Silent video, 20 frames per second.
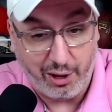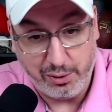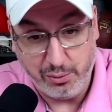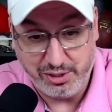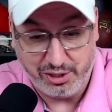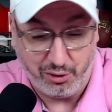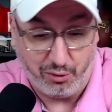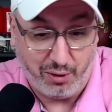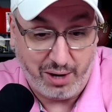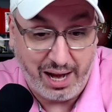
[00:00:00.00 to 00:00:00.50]
He
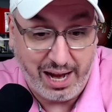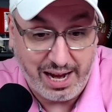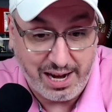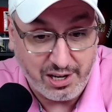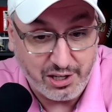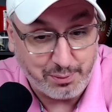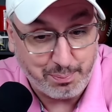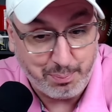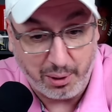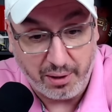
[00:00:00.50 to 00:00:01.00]
was their
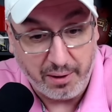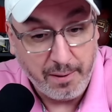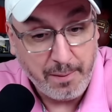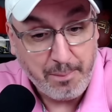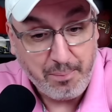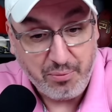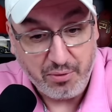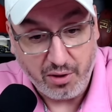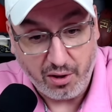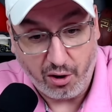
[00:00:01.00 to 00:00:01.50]
ace, but
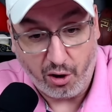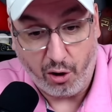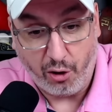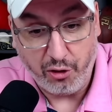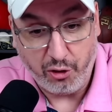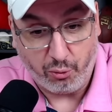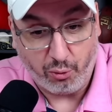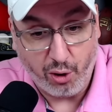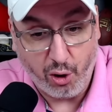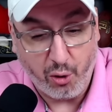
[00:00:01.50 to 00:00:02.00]

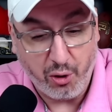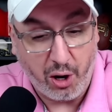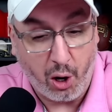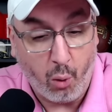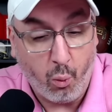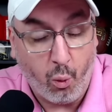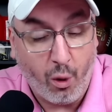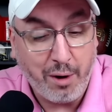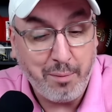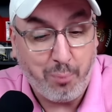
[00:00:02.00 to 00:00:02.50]
on the road,
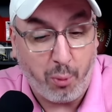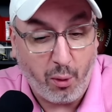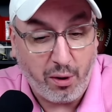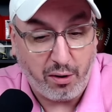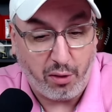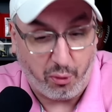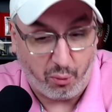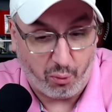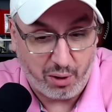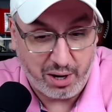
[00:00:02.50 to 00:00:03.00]
a one
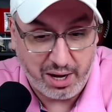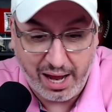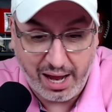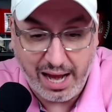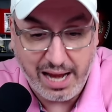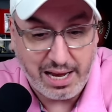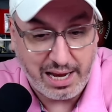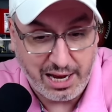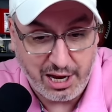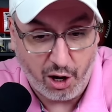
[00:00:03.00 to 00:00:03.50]
point three
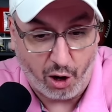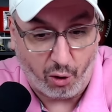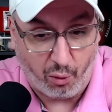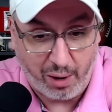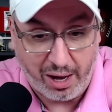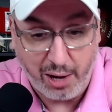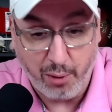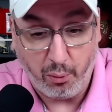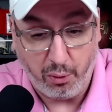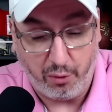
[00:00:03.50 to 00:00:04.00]
eight E
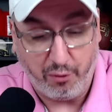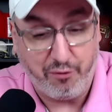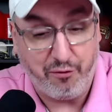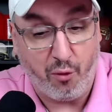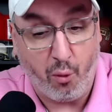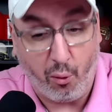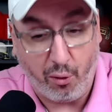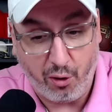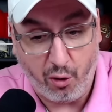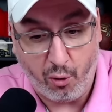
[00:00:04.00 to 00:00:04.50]
R A with a
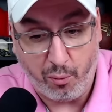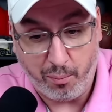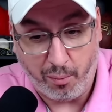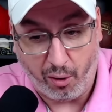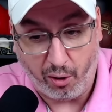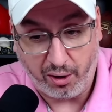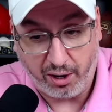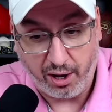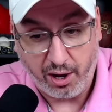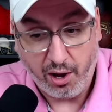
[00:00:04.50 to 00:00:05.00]
four and oh
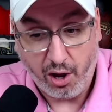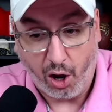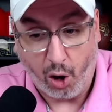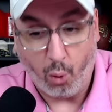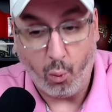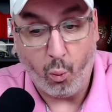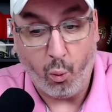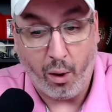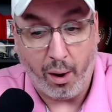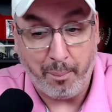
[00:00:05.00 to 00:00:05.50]
mark,
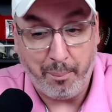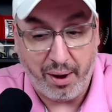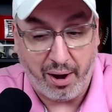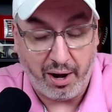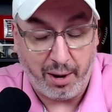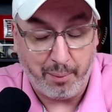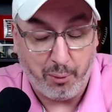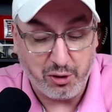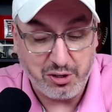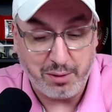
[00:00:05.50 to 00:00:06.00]
a,
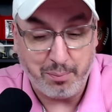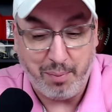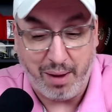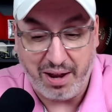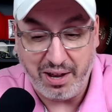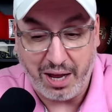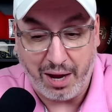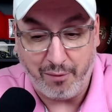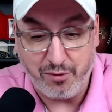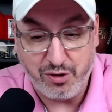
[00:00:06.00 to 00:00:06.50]
an opposing
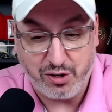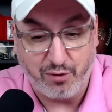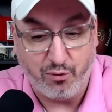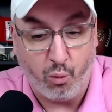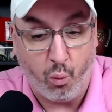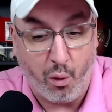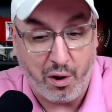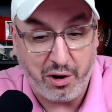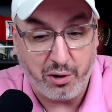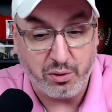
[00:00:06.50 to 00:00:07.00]
batting average
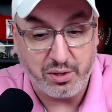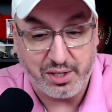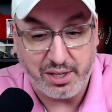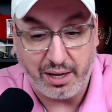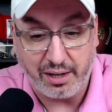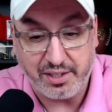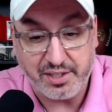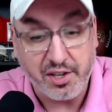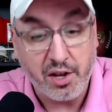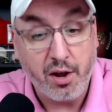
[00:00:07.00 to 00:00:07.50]
of one oh
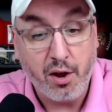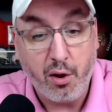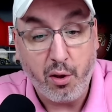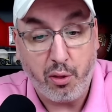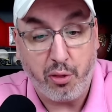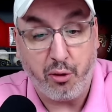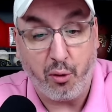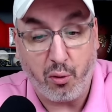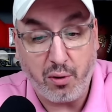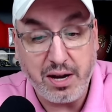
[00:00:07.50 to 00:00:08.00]
six,
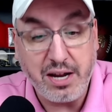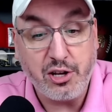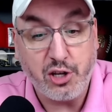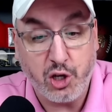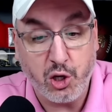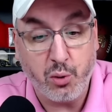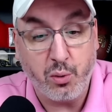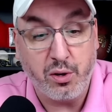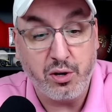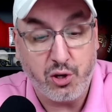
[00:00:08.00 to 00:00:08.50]

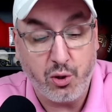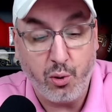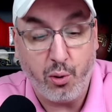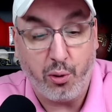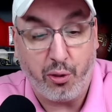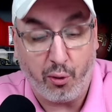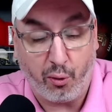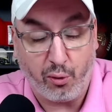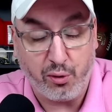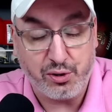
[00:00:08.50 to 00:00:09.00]
thirty-two and
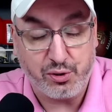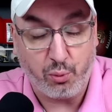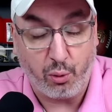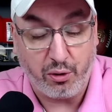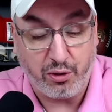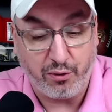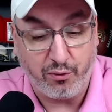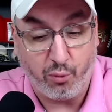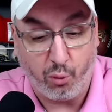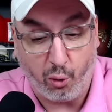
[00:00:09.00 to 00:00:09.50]
two-thirds
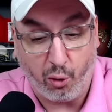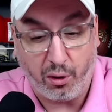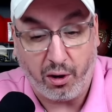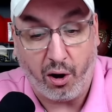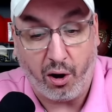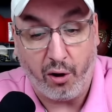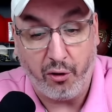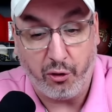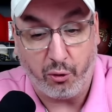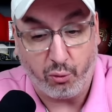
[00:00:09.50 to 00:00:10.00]
worth of
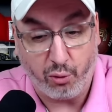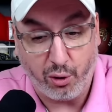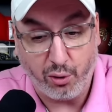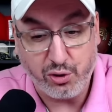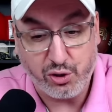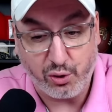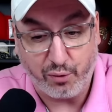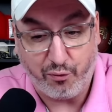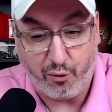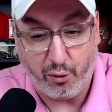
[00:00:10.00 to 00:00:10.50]
work on the
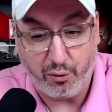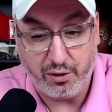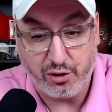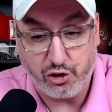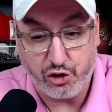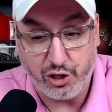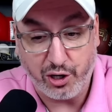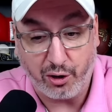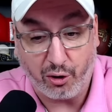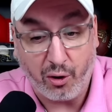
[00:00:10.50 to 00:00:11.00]
road so far
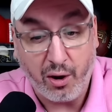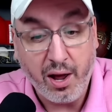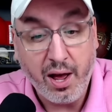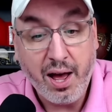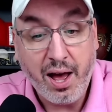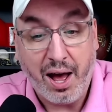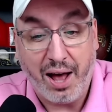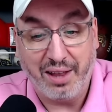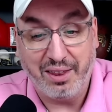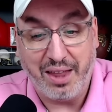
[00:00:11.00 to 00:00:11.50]
this year,
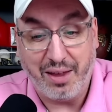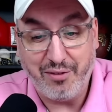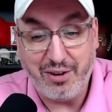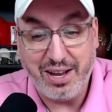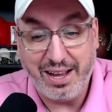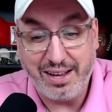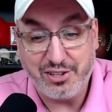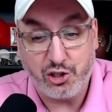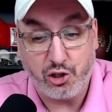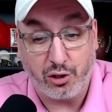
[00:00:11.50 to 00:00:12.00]
eleven
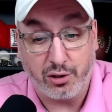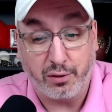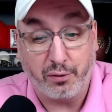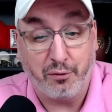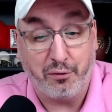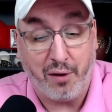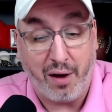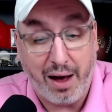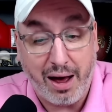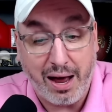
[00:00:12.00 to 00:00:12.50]
hits, just
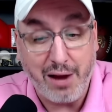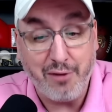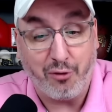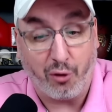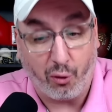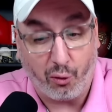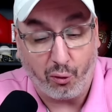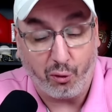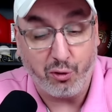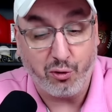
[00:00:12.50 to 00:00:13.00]
five
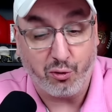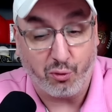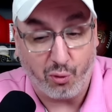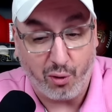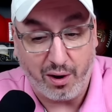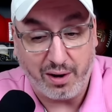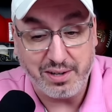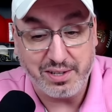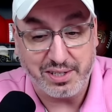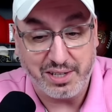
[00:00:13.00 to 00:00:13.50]
earned
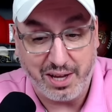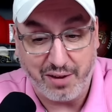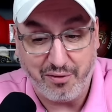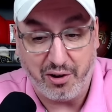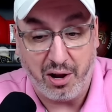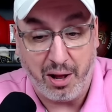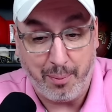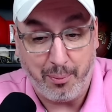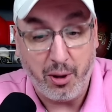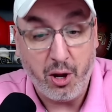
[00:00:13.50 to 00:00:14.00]
runs
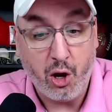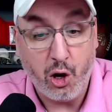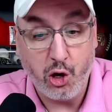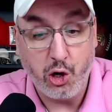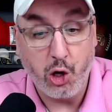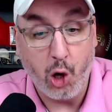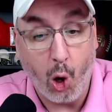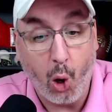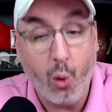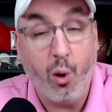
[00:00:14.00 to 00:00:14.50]
given up,
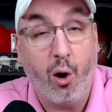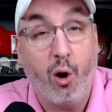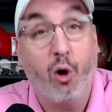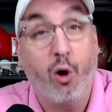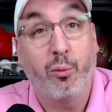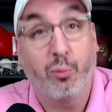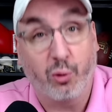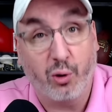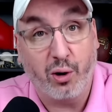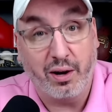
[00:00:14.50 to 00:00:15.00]
no
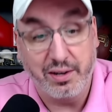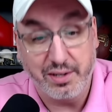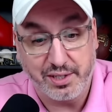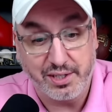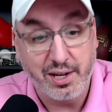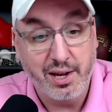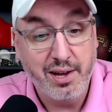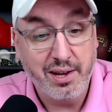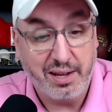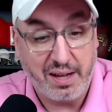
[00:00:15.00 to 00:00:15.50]
home
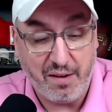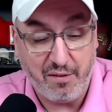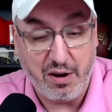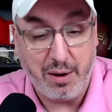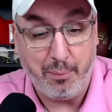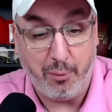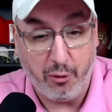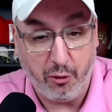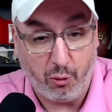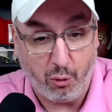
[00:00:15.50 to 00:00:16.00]
runs
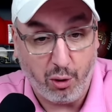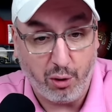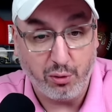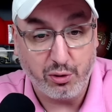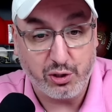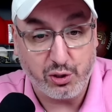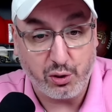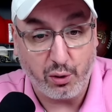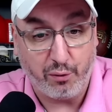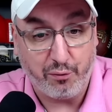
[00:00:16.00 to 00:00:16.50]
given up on the
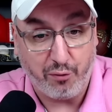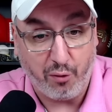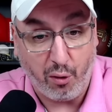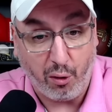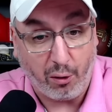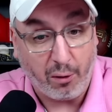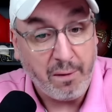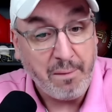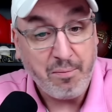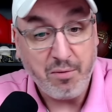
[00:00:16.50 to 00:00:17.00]
road so
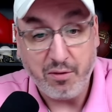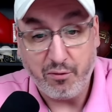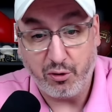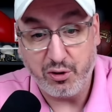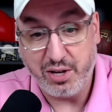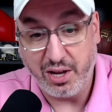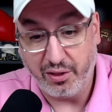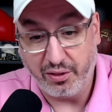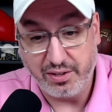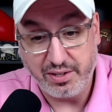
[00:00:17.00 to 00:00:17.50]
far for
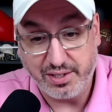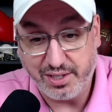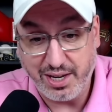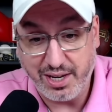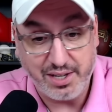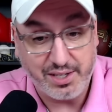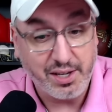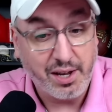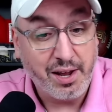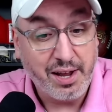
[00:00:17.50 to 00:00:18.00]
Dylan
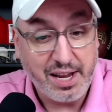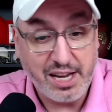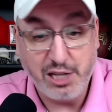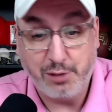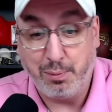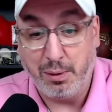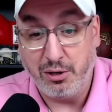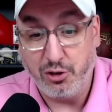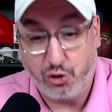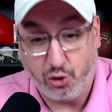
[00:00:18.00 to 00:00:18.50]
Cease.
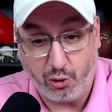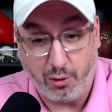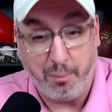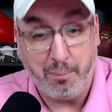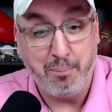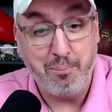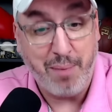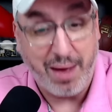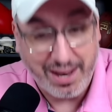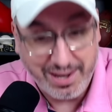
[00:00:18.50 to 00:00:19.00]
He's been
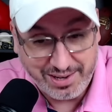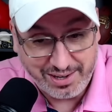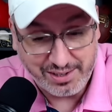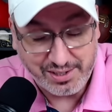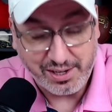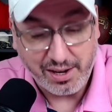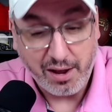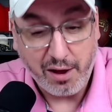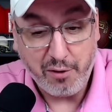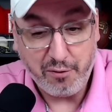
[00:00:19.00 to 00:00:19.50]

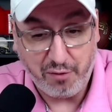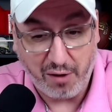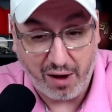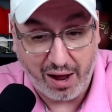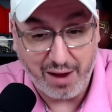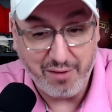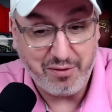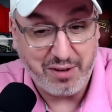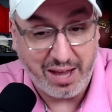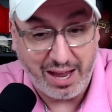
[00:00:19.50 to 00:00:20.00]
tremendous.
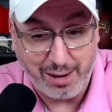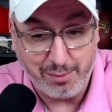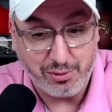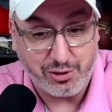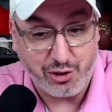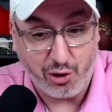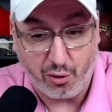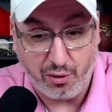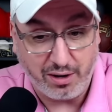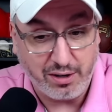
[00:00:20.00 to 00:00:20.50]
Five games
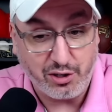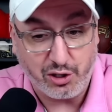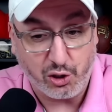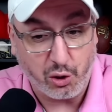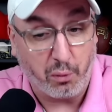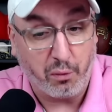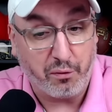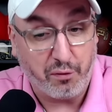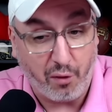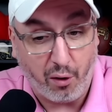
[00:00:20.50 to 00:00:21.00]
started
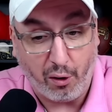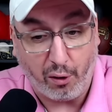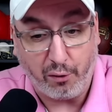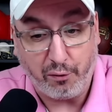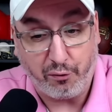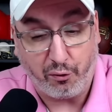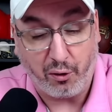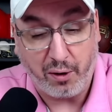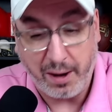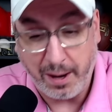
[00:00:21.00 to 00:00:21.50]
so
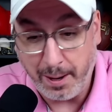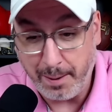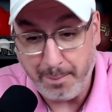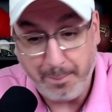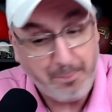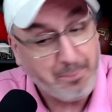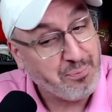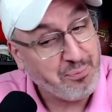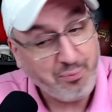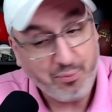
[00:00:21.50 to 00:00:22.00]
far for
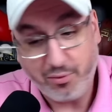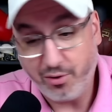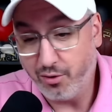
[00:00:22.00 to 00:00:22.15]
him.